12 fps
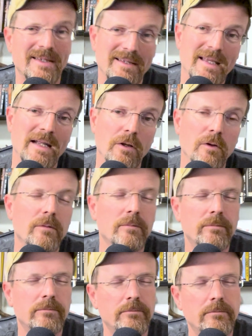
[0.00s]
and
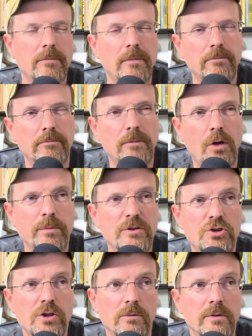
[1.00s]
I'll be
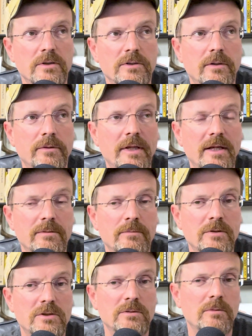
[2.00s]
generous on that.
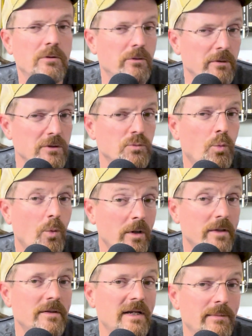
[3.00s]
There is
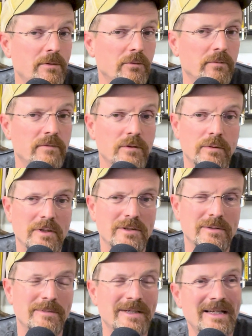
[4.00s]
one that I'm going to review
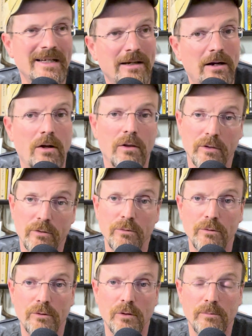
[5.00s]
I'll include
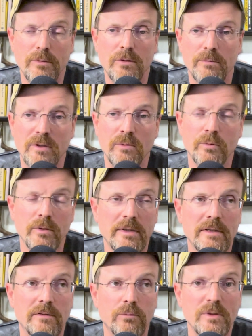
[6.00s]
a cookbook, but
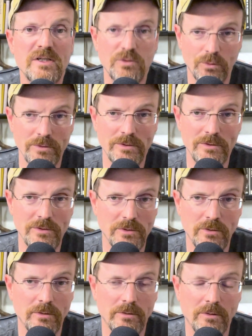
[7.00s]
the resources
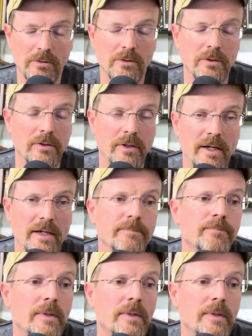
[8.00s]
are online.